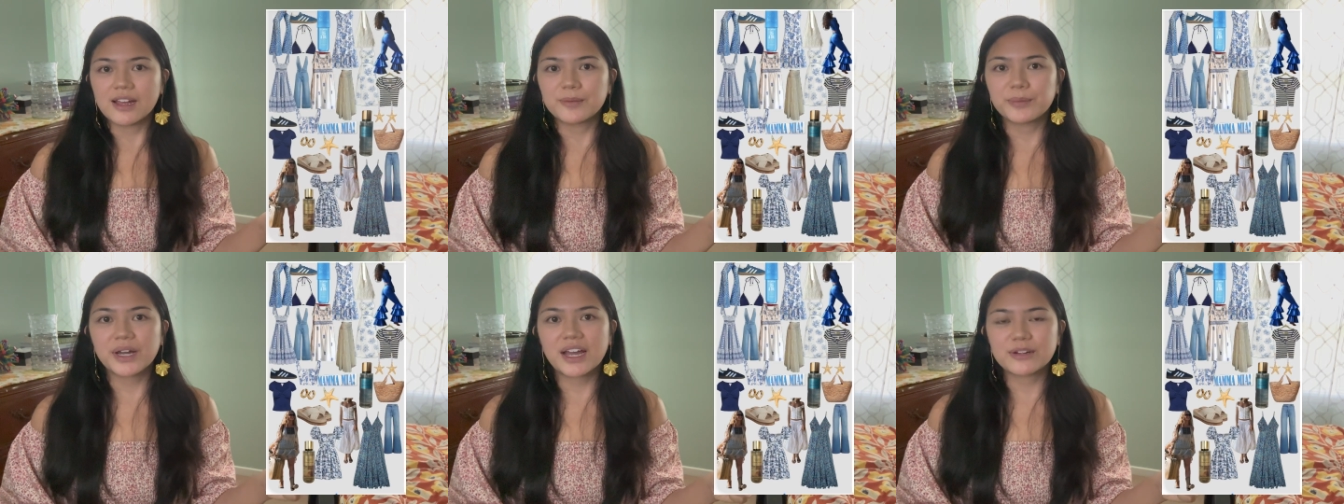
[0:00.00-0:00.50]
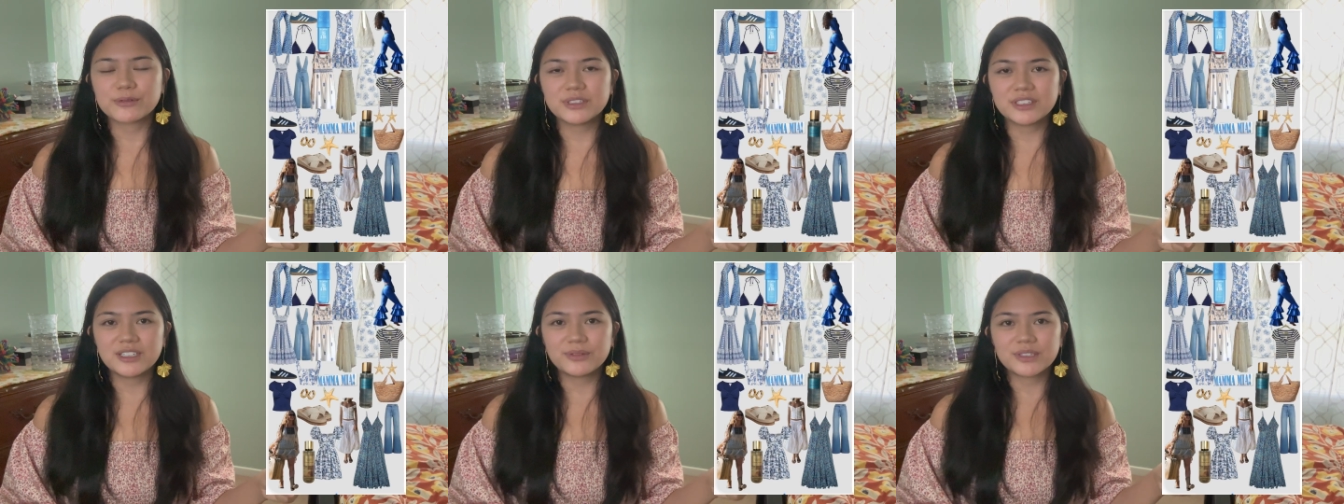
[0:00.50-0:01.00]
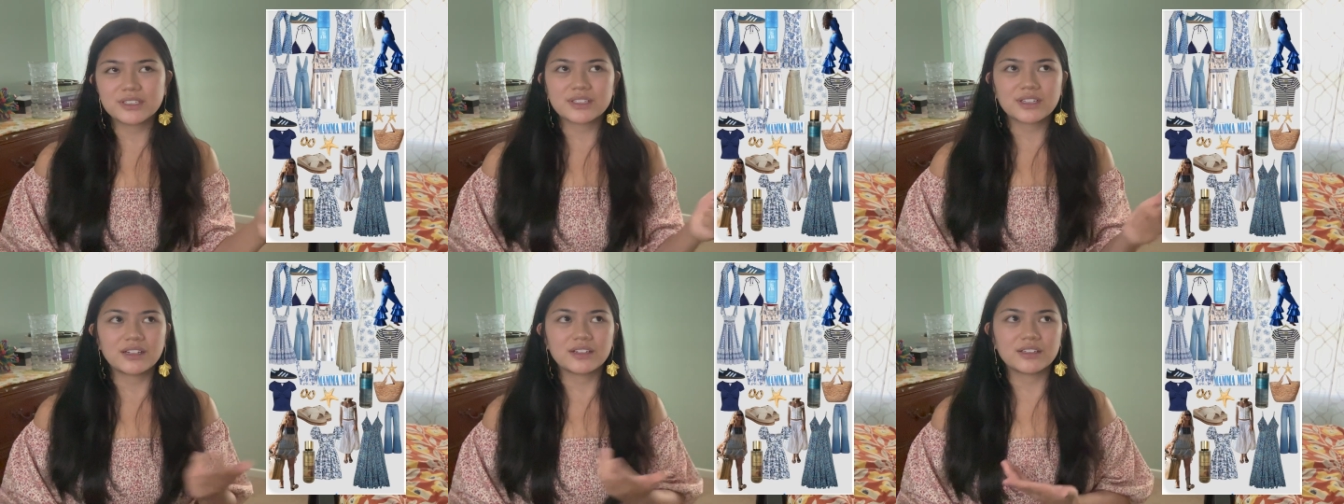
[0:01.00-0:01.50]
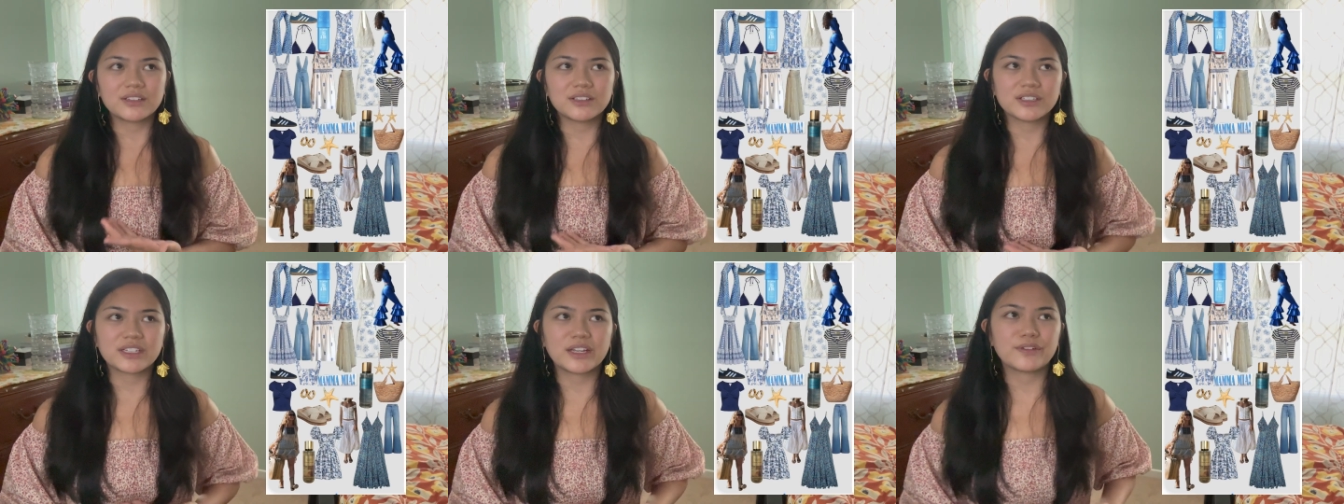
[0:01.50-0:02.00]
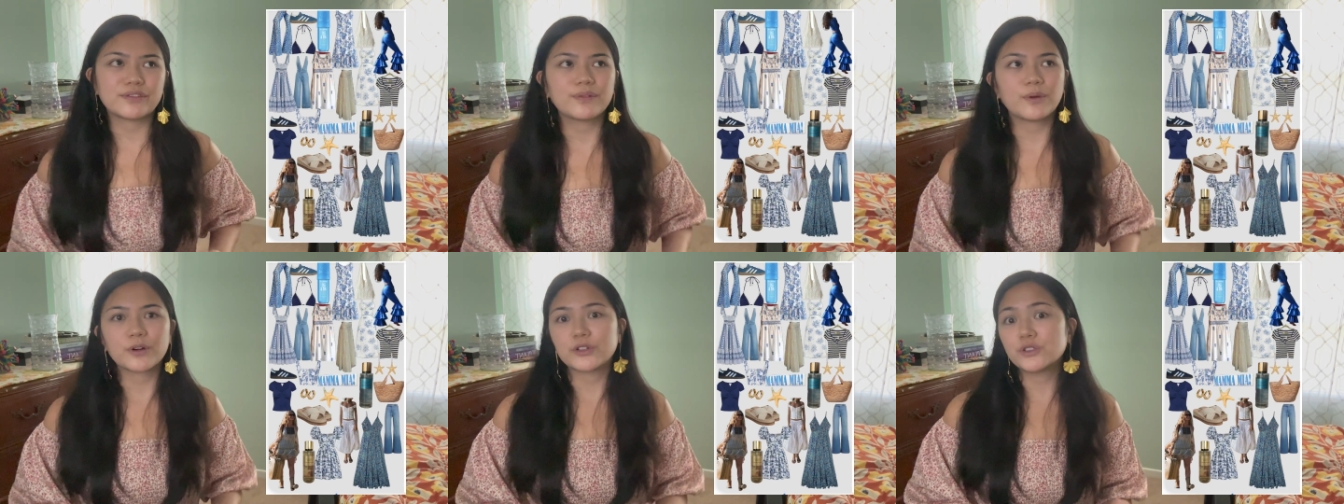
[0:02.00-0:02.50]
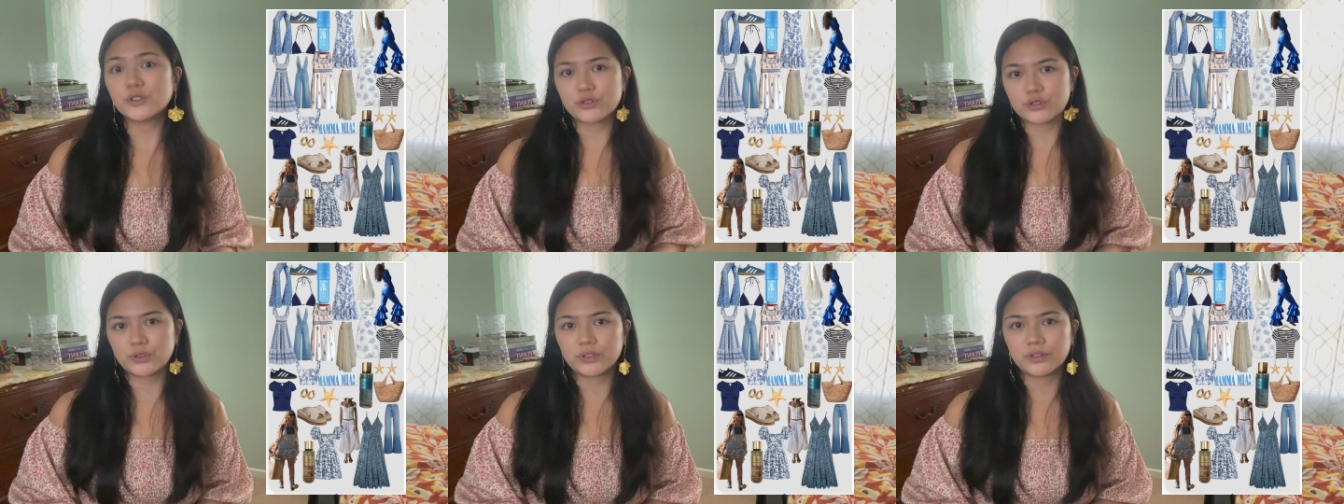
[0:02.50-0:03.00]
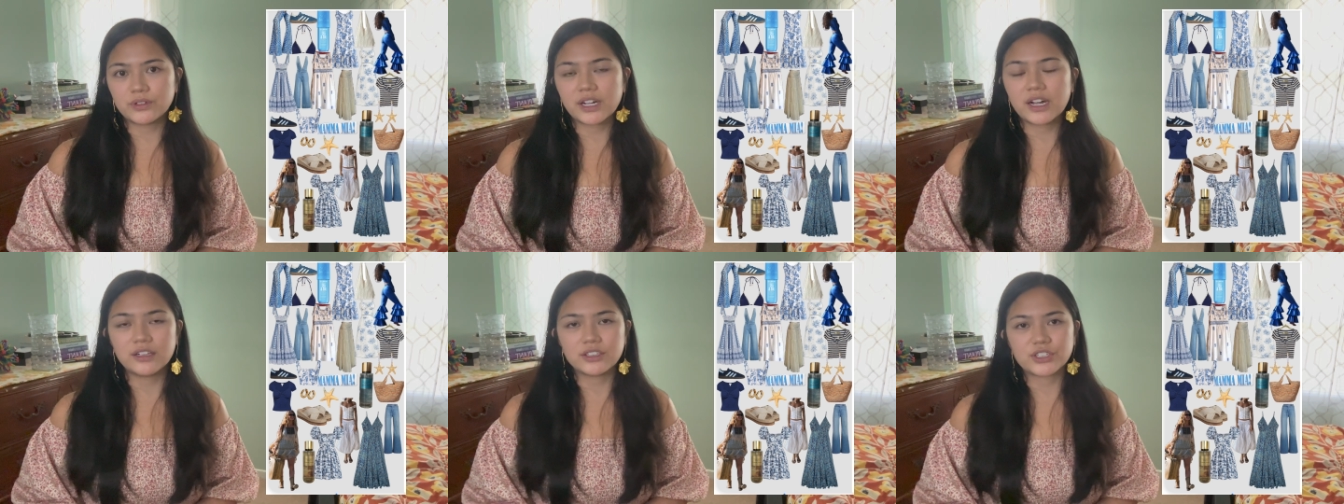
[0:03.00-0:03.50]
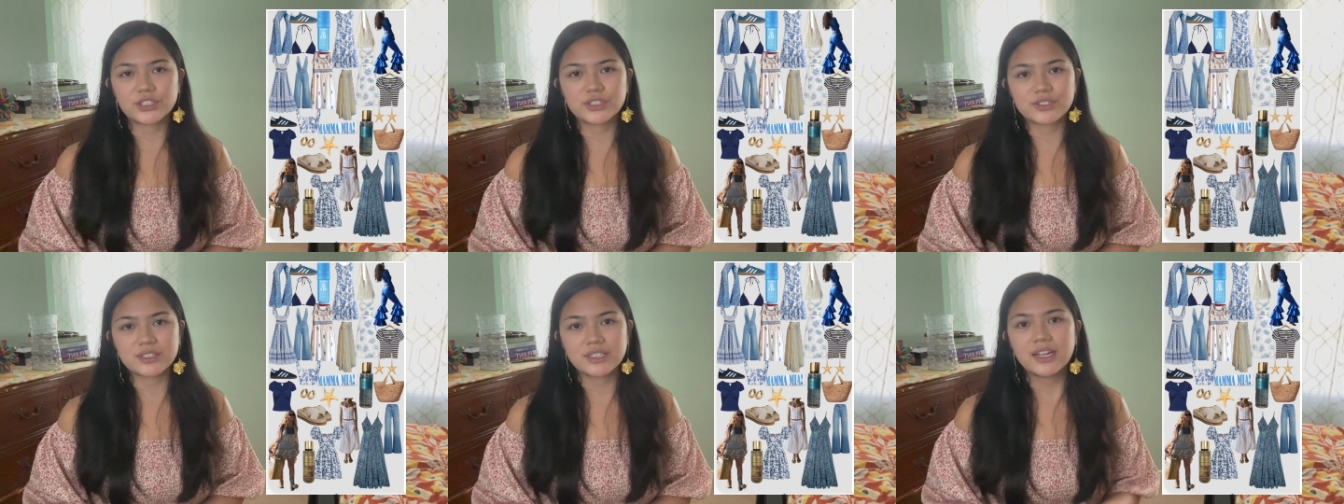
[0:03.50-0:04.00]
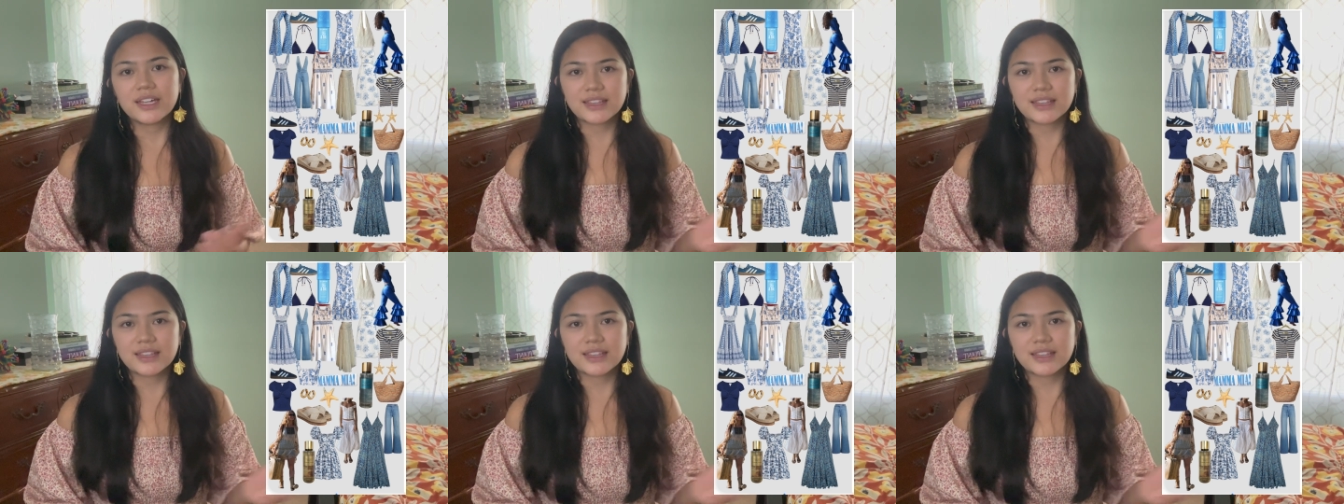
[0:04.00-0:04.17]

but I really was looking for neutral colors